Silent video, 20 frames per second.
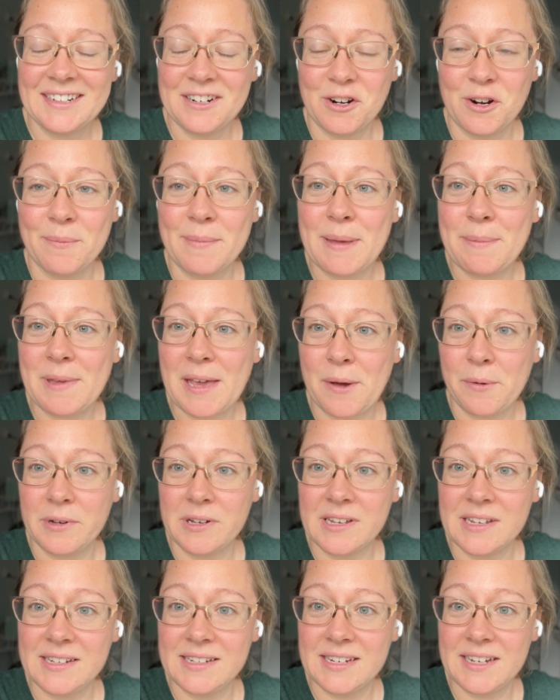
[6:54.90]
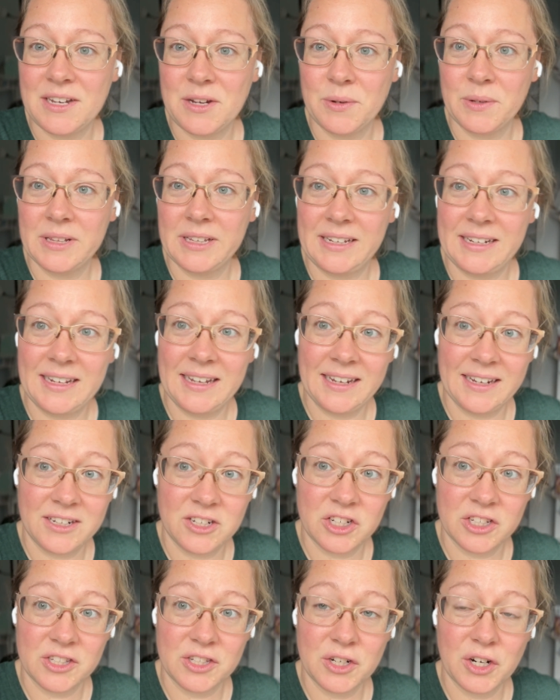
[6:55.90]
or maybe I will continue cleaning and
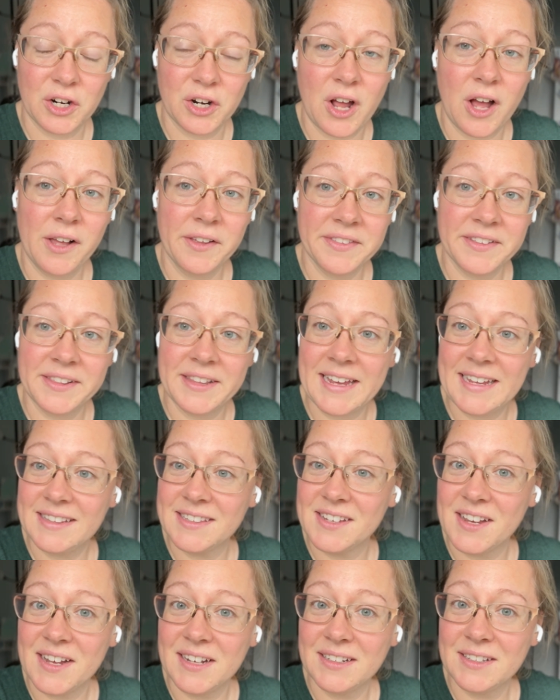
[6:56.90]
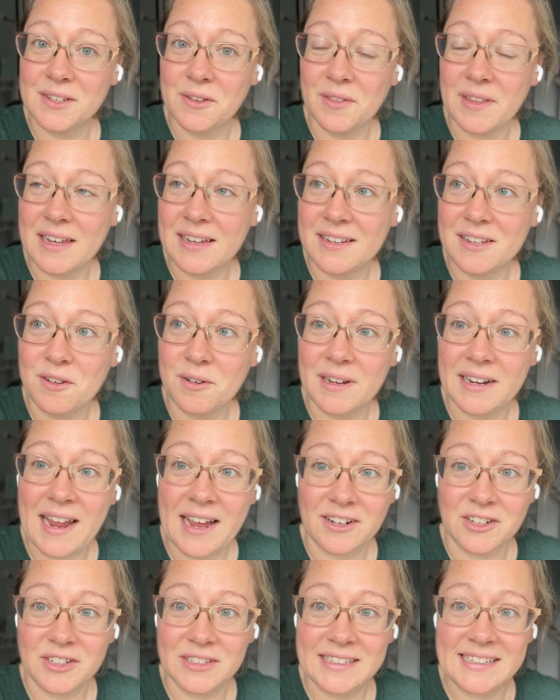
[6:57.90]
just turn all the lights on so that you can
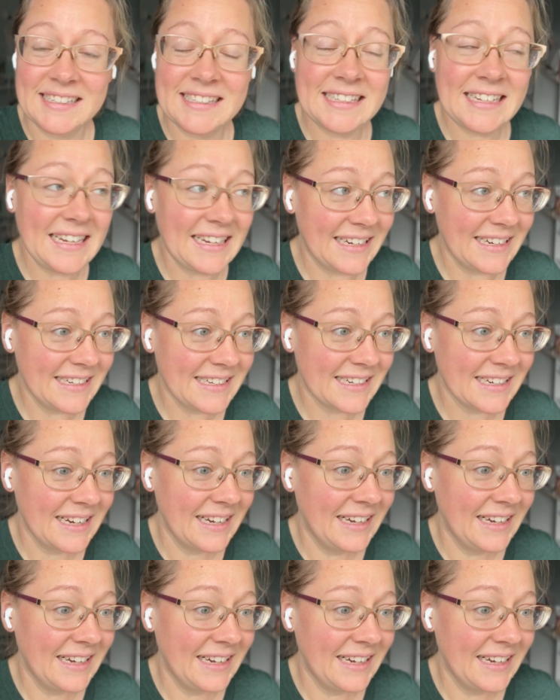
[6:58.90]
actually see it.